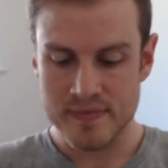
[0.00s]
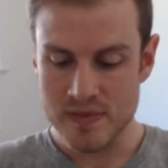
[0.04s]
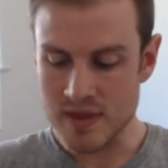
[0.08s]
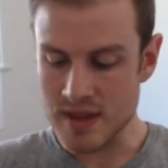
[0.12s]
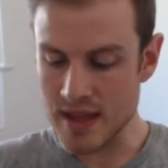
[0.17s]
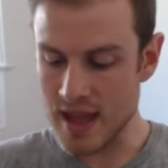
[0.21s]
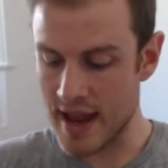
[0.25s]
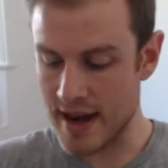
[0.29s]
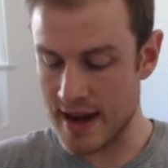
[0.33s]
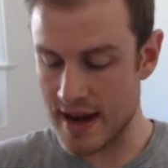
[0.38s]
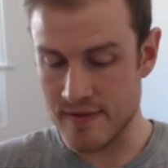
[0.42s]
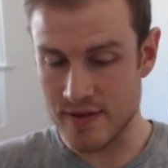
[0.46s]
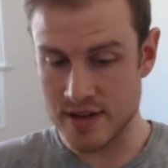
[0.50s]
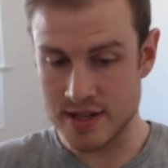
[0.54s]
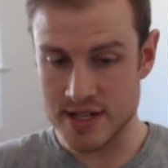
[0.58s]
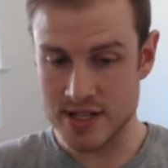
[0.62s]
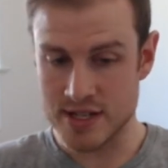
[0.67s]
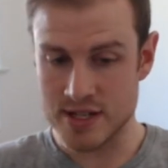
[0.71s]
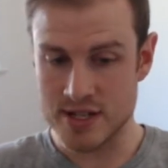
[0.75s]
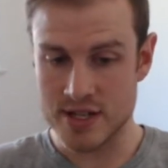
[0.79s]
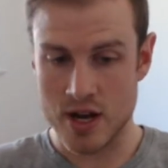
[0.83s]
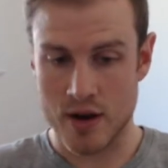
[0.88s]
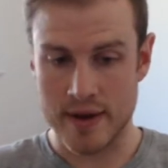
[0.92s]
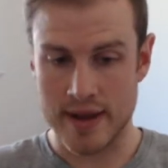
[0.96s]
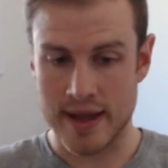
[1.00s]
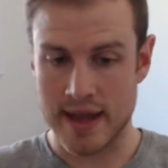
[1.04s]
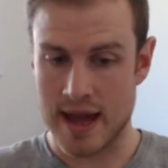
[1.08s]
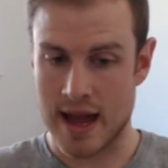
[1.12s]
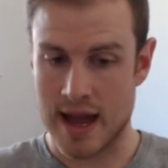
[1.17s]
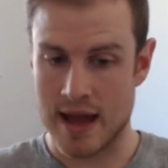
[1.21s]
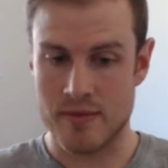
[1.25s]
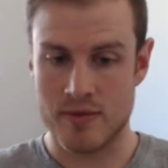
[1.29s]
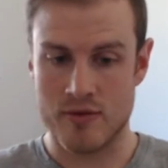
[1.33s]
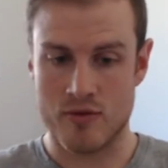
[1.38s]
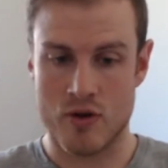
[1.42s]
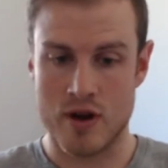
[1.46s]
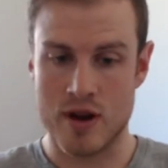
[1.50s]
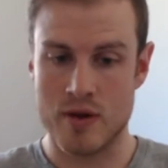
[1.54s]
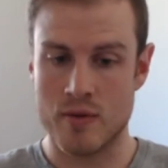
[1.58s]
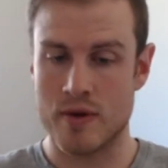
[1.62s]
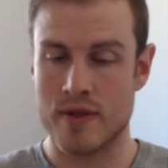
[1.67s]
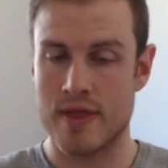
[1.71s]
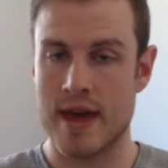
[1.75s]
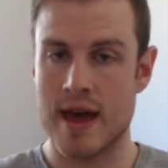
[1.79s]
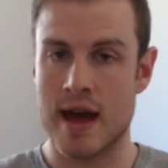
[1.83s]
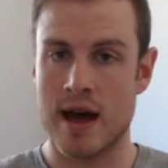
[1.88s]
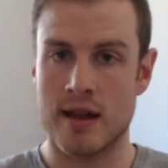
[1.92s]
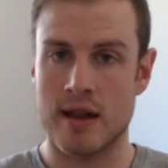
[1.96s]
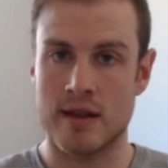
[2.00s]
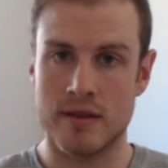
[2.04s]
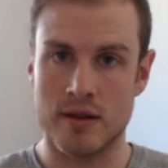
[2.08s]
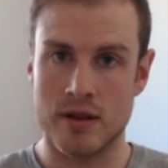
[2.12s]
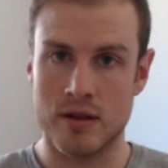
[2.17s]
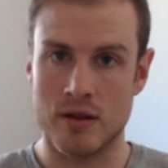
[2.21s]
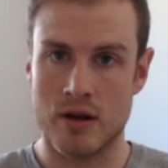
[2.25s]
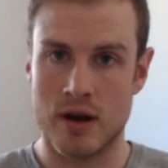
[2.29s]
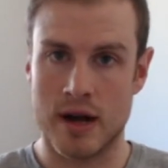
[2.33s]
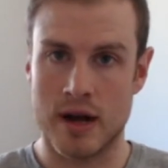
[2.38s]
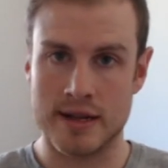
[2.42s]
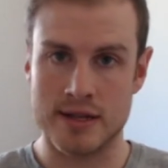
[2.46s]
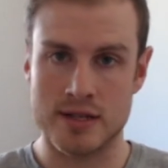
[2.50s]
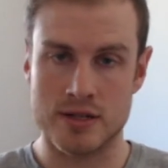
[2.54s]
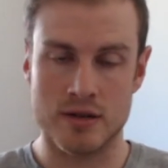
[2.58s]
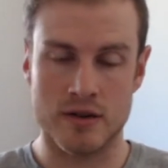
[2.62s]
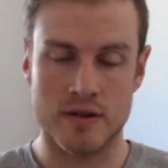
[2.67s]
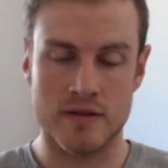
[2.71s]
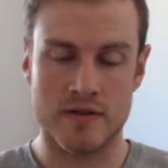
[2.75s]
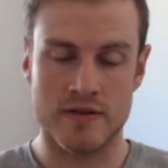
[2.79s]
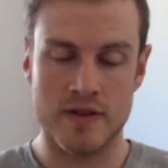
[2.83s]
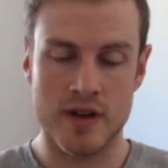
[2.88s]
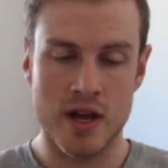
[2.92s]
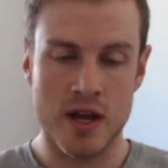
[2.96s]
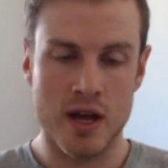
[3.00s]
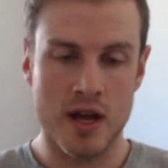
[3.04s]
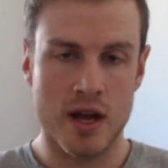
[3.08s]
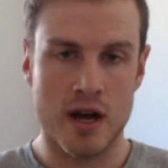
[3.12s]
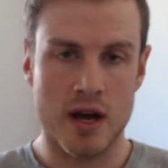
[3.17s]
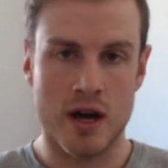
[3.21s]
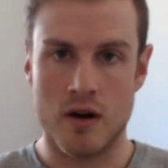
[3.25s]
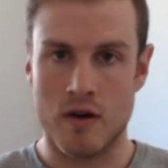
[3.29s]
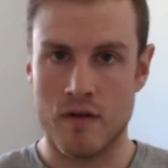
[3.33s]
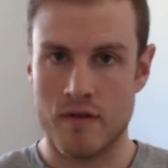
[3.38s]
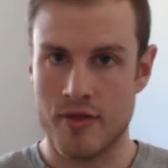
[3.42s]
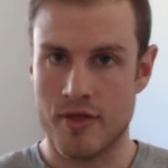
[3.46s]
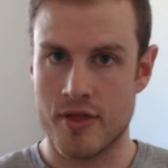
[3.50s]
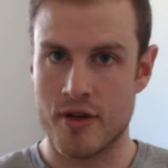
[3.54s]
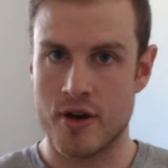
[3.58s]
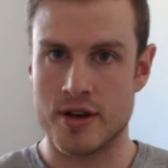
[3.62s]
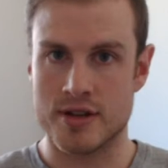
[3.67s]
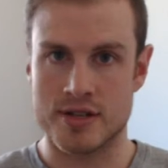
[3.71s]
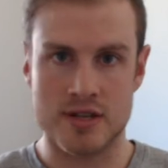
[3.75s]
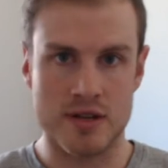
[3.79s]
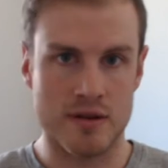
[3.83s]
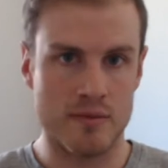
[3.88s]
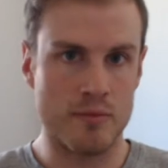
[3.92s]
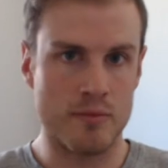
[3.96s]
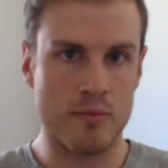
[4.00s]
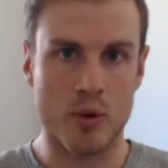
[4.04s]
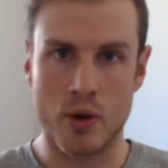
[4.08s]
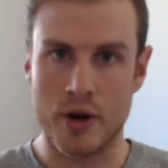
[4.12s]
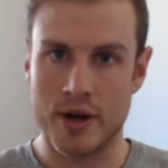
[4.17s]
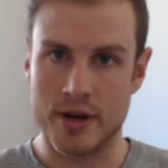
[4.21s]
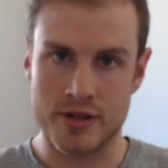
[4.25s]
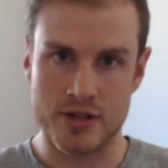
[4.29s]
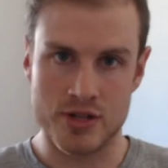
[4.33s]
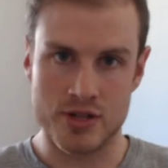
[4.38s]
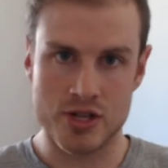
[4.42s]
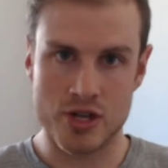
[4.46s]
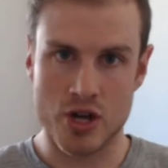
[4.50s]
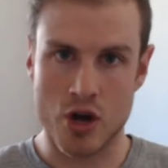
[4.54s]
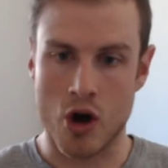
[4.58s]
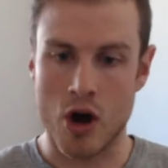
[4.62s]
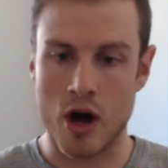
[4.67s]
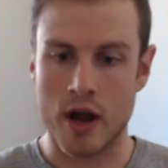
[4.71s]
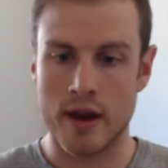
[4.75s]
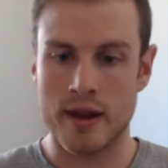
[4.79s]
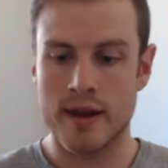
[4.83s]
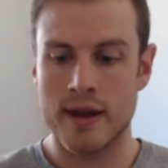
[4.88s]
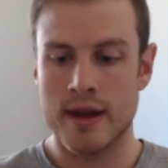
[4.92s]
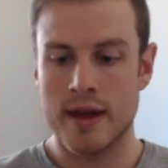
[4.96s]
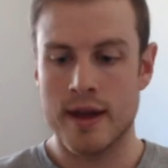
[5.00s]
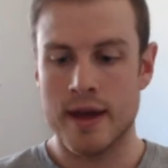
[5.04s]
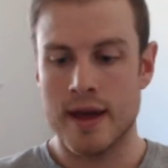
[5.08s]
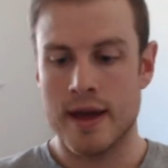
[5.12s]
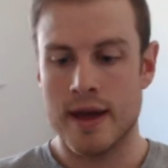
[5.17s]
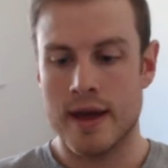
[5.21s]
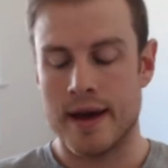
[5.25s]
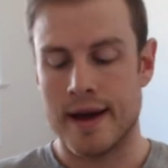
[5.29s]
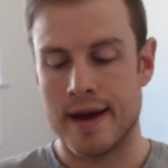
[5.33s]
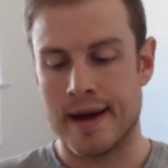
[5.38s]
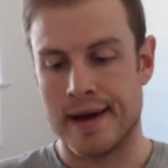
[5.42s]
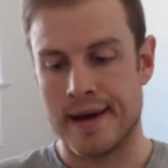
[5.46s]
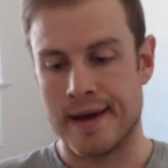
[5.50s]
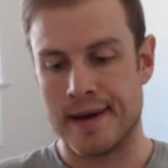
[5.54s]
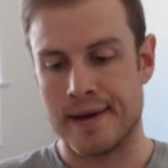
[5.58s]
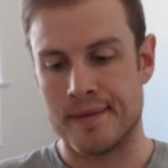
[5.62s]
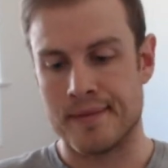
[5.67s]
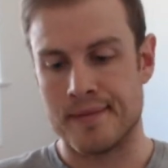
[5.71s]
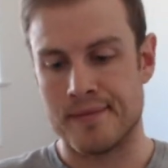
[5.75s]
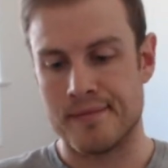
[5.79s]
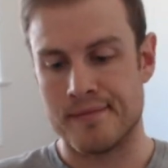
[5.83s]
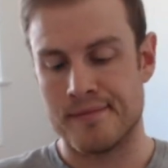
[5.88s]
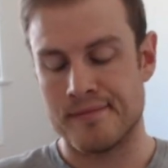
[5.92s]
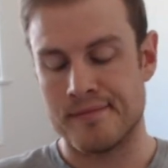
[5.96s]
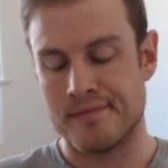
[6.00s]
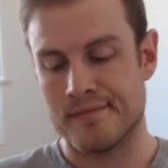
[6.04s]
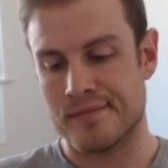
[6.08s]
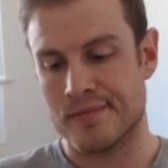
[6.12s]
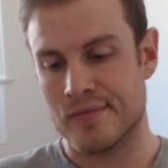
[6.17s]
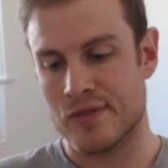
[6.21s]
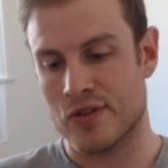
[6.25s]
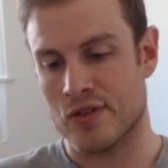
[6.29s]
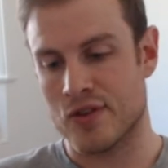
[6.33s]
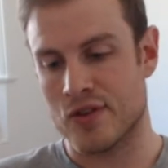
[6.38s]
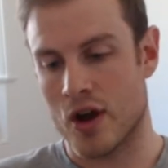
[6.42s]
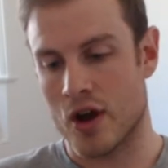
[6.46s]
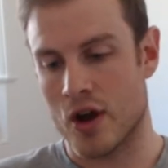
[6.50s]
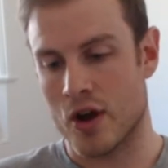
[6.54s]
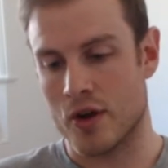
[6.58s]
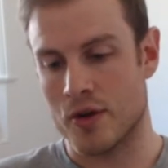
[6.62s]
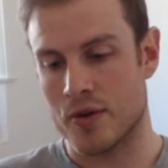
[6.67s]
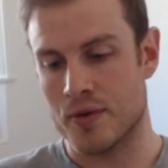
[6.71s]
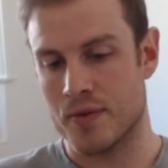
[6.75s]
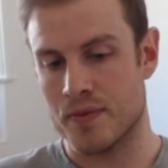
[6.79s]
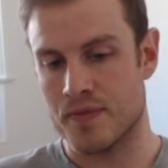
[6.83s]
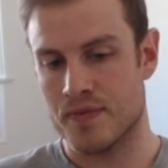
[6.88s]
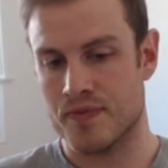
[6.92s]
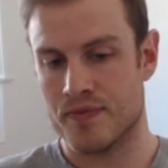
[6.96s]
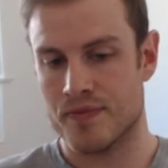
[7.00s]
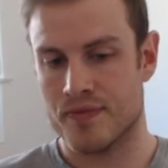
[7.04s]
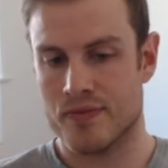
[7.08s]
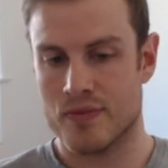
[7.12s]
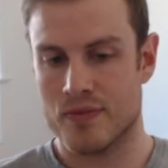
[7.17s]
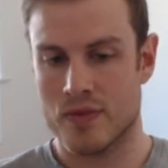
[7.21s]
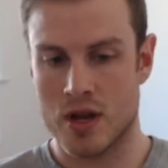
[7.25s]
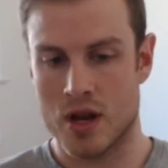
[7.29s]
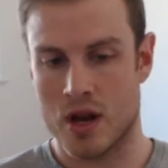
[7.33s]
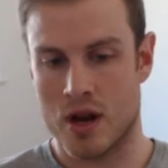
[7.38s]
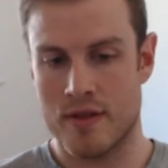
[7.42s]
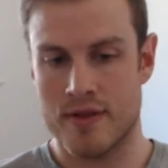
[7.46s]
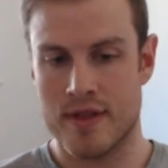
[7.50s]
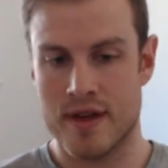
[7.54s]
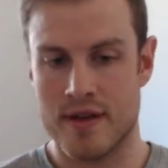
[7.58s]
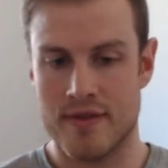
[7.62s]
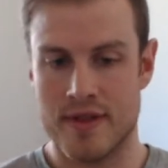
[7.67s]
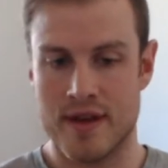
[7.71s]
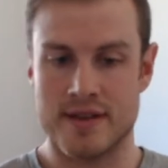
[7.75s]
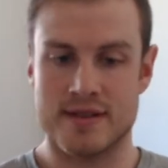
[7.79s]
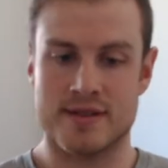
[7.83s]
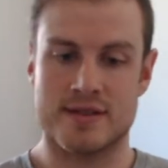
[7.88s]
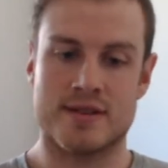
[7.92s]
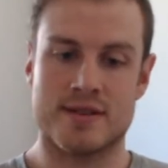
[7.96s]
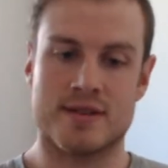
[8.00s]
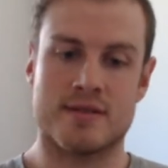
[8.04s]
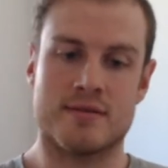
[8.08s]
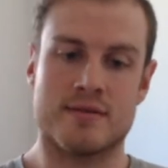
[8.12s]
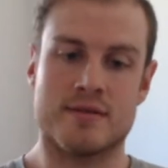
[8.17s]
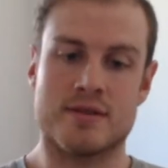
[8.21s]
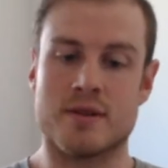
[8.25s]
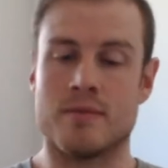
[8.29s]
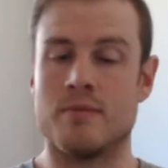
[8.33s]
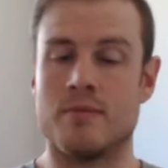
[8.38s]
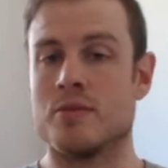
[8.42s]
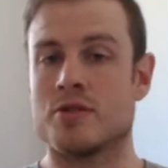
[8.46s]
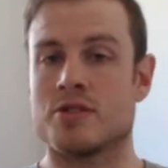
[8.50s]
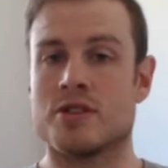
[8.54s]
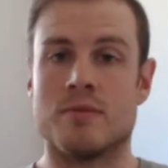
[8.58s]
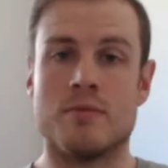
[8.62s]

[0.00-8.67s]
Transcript: and even did so in game three without the likes of Thurston, Boyd, and Scott. Um, so, there's some